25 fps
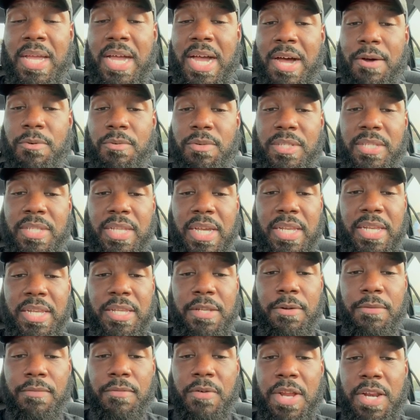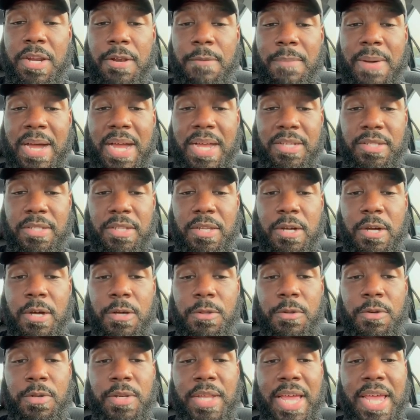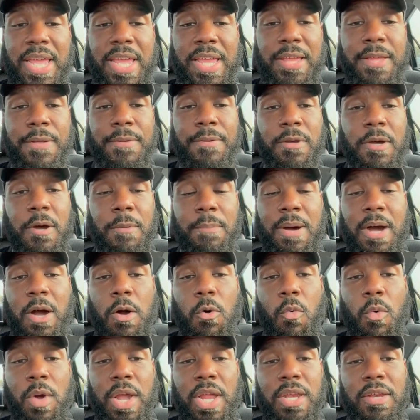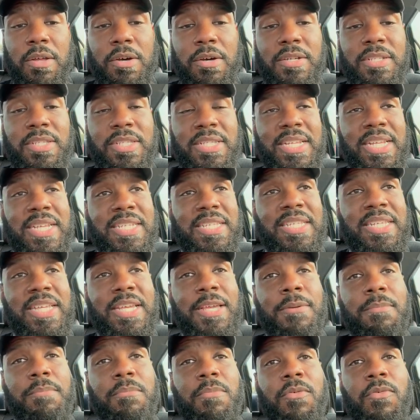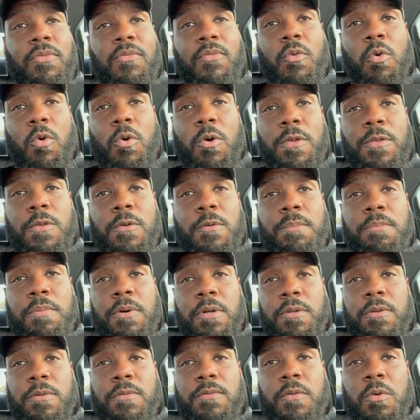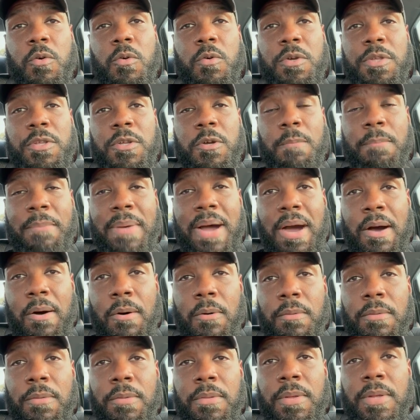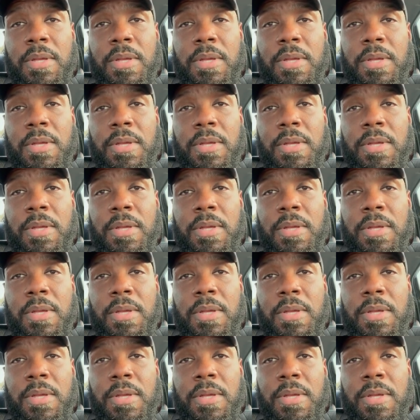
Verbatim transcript: I was telling a friend of mine the other day about weight loss, and I said, before you put the food in your mouth,